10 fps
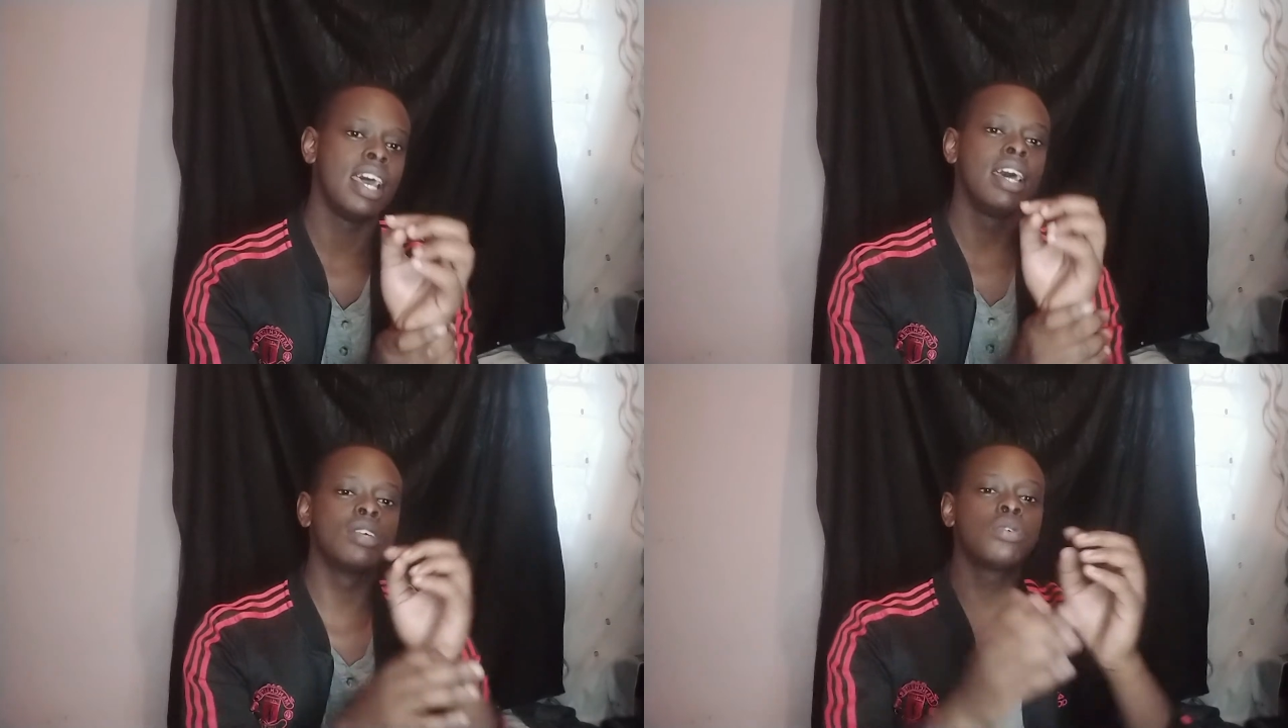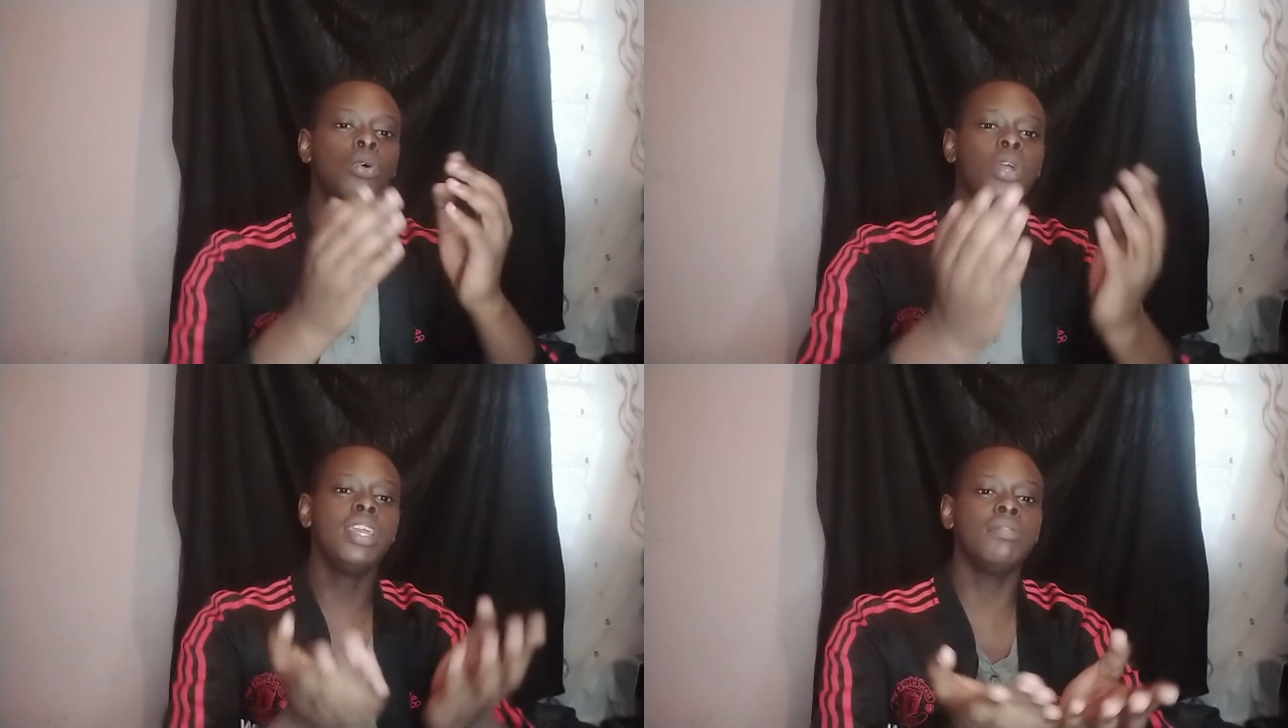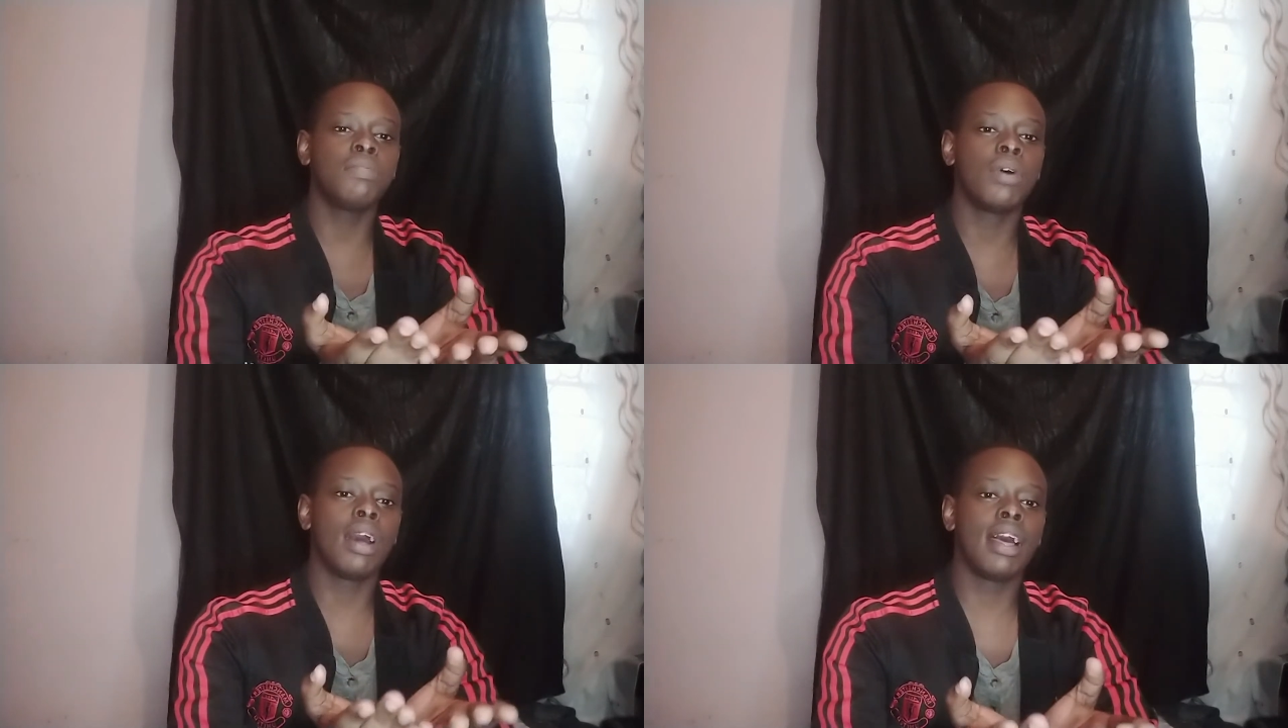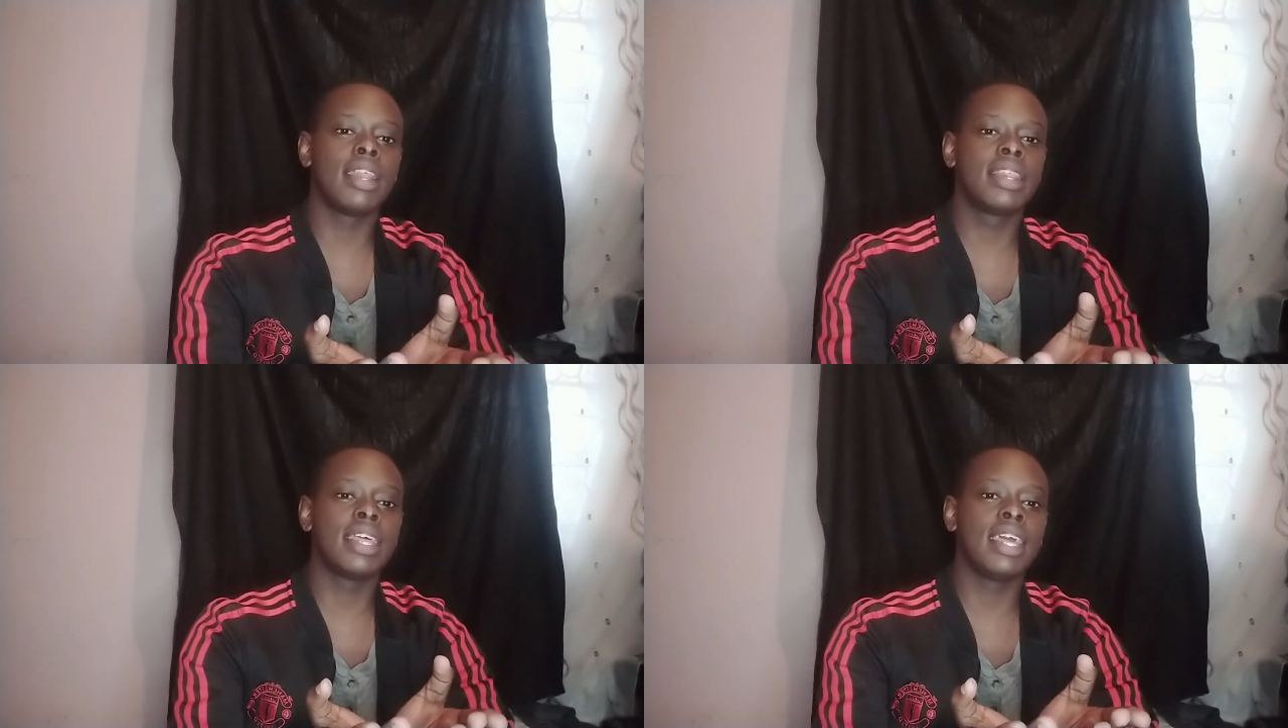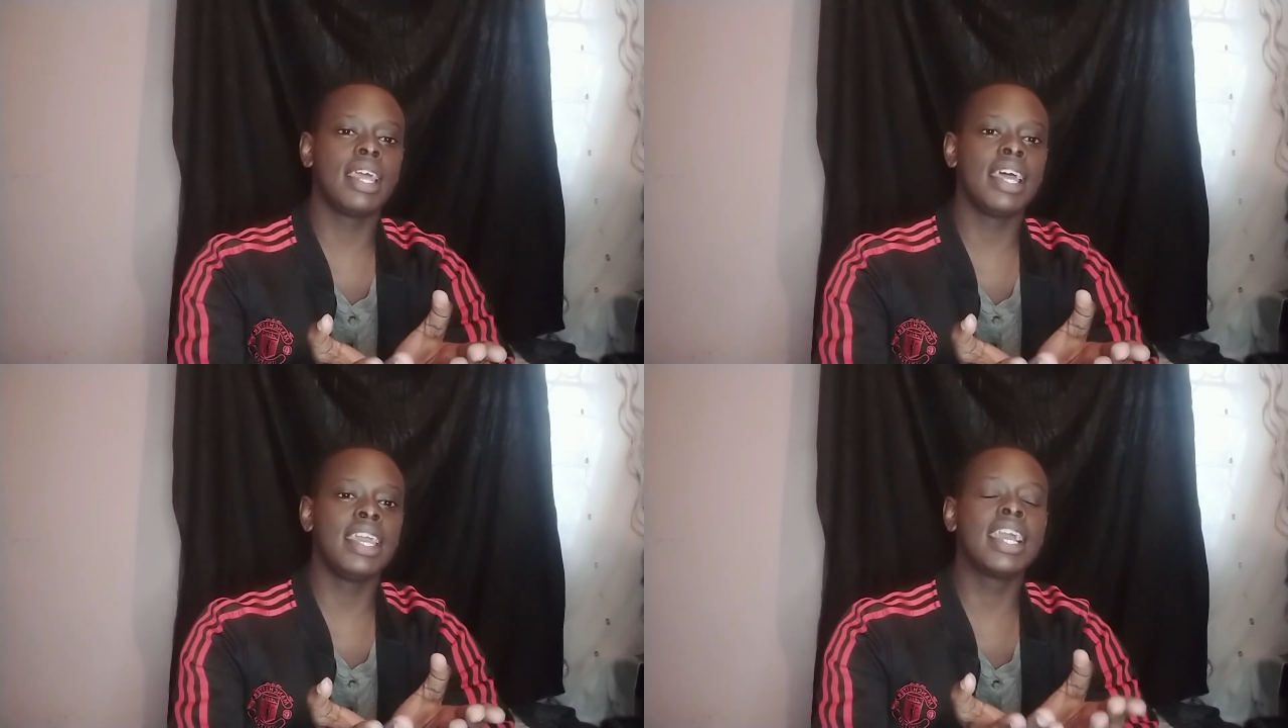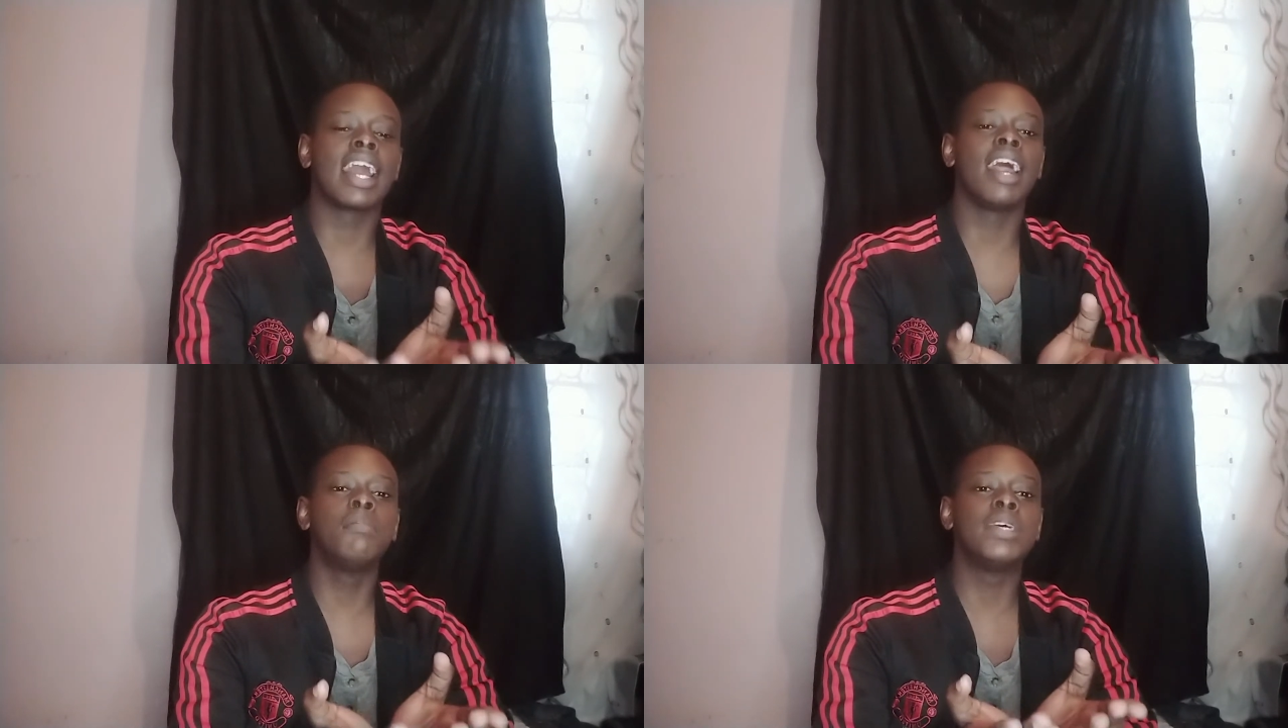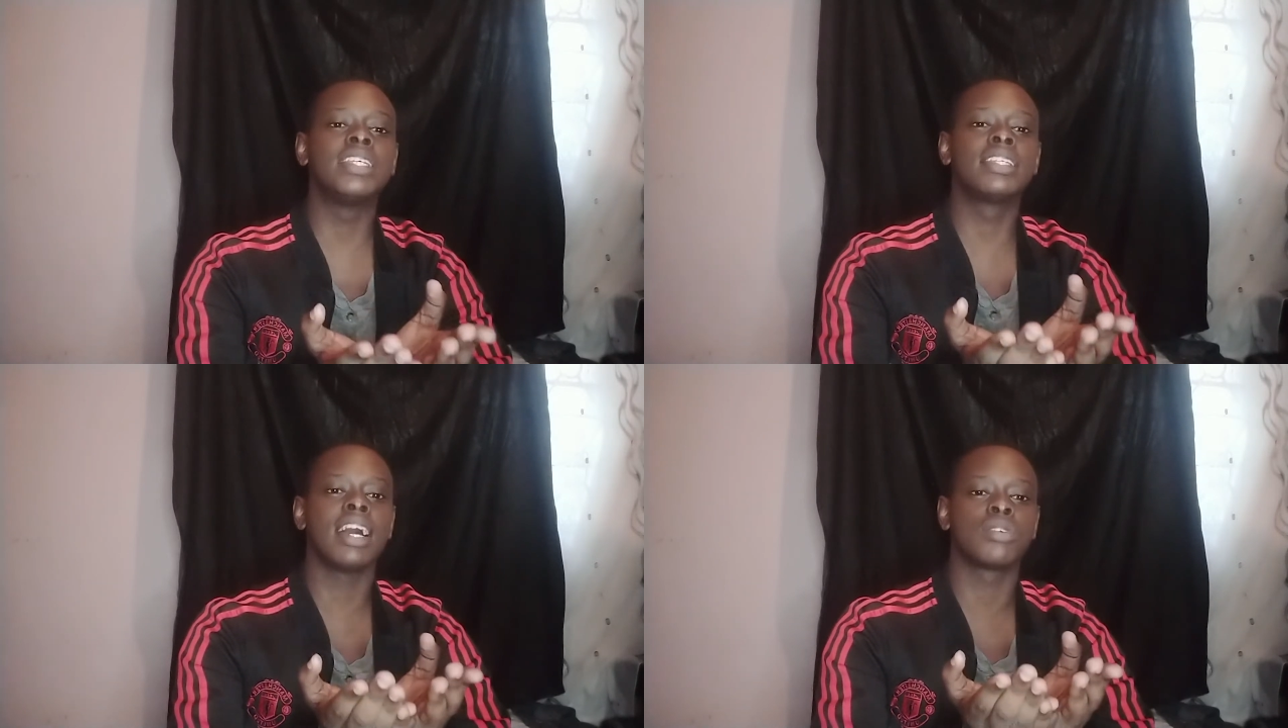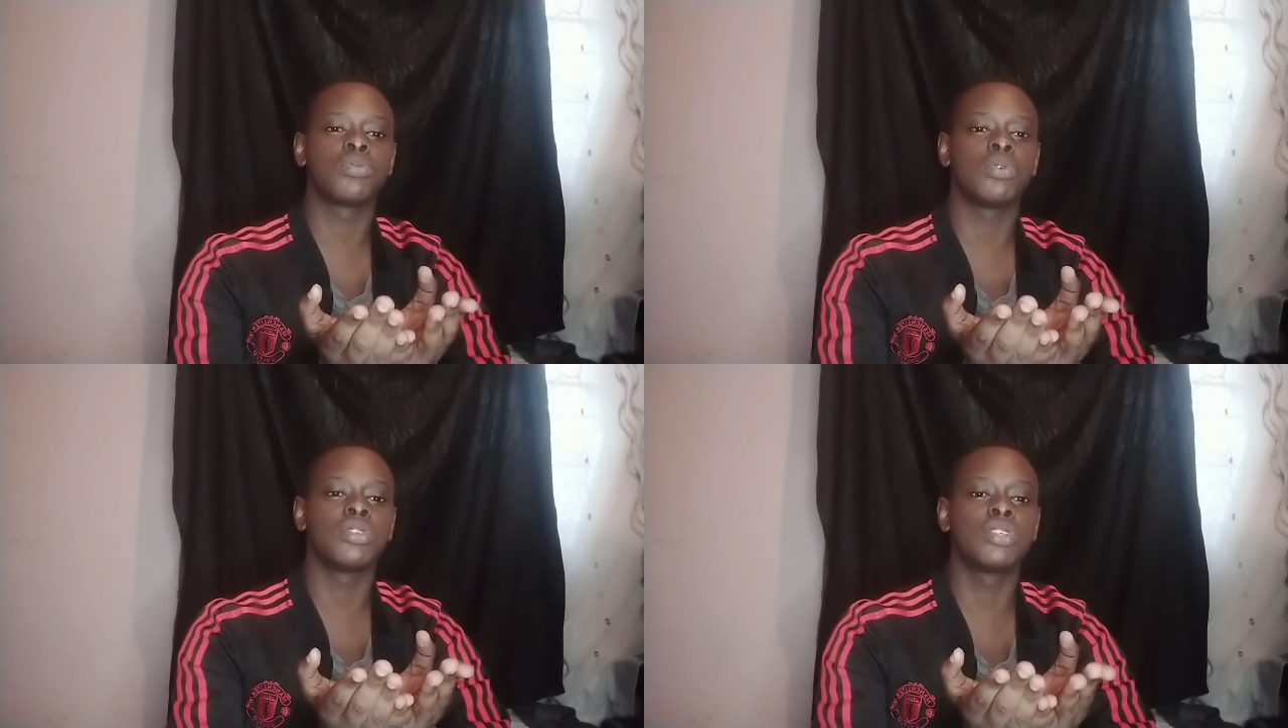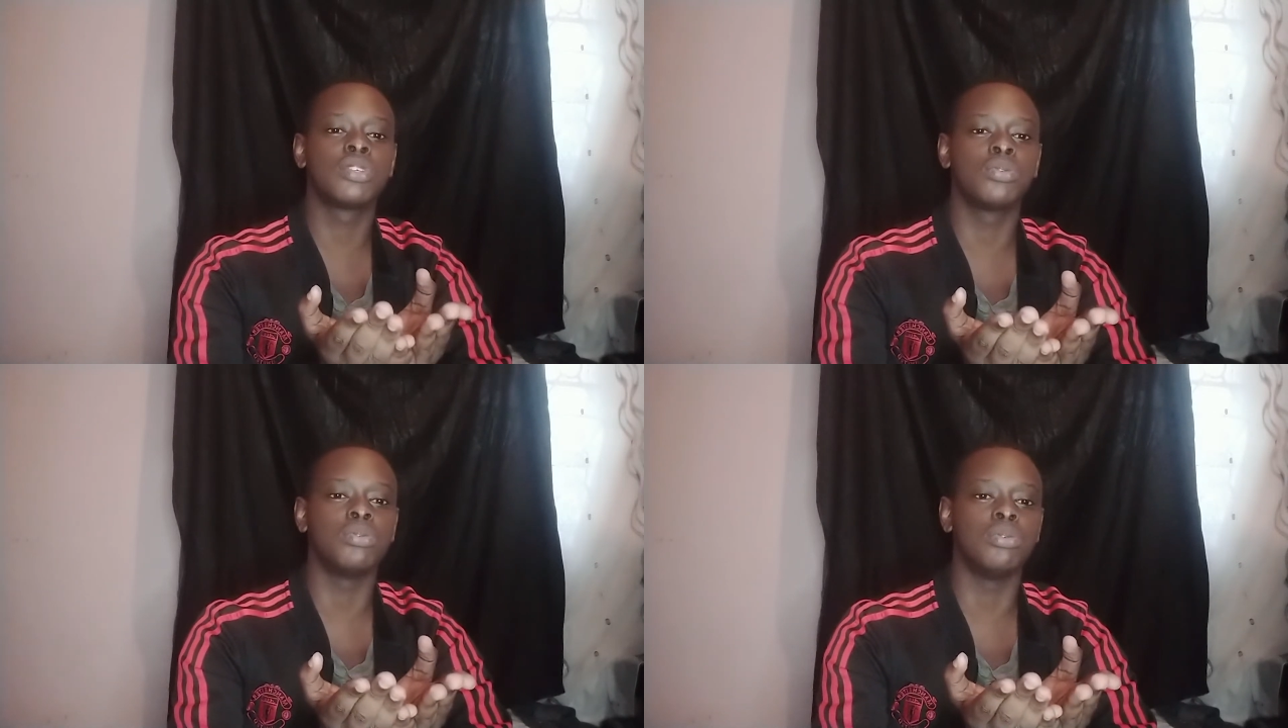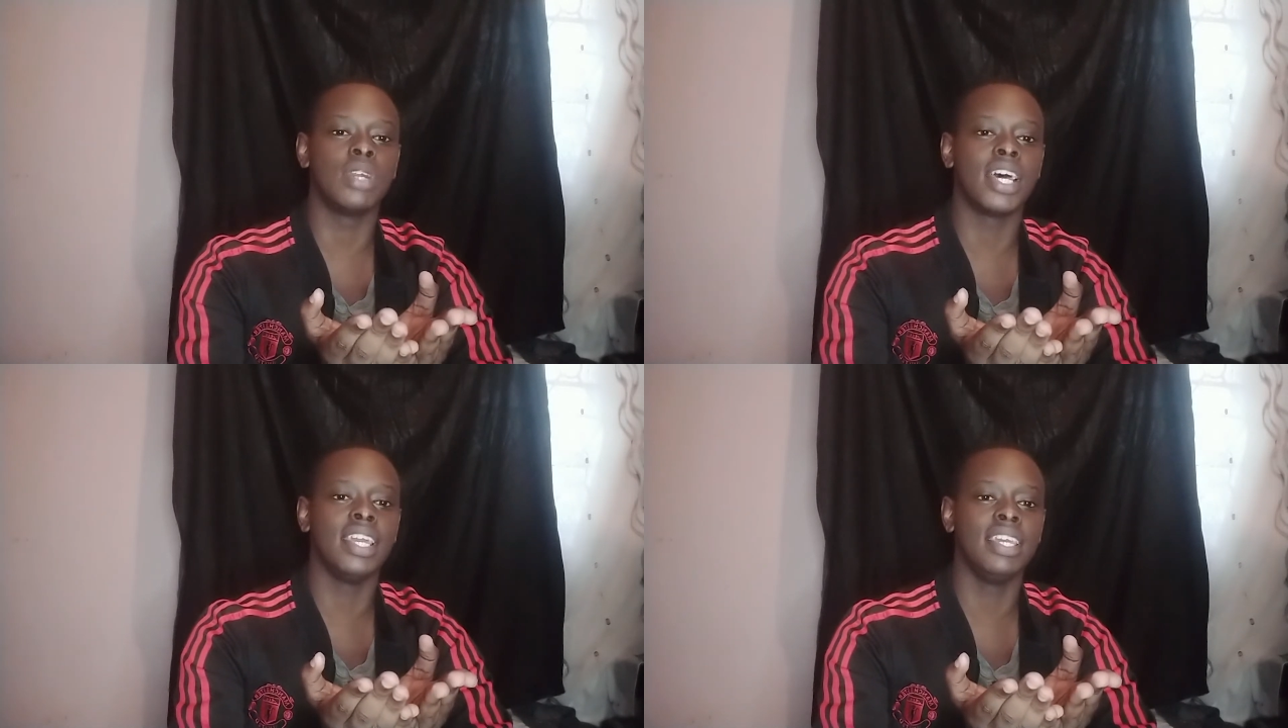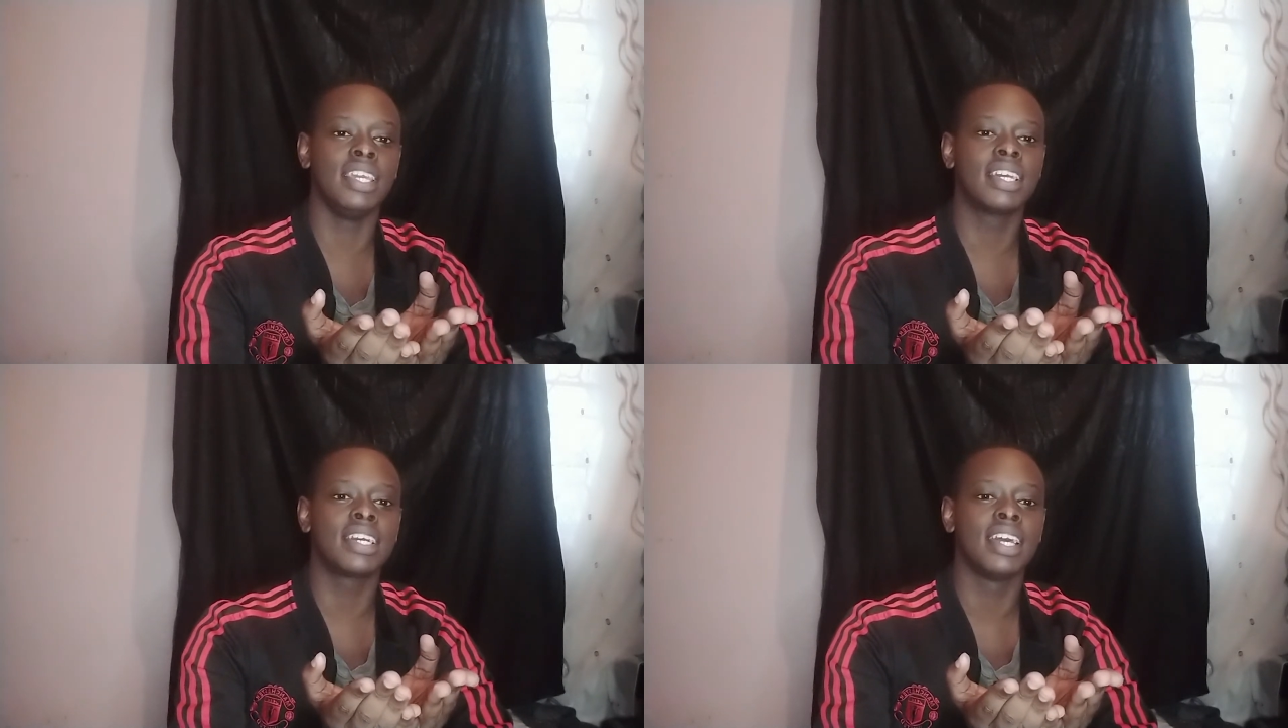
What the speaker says: So if the like Harambee Stars wants to like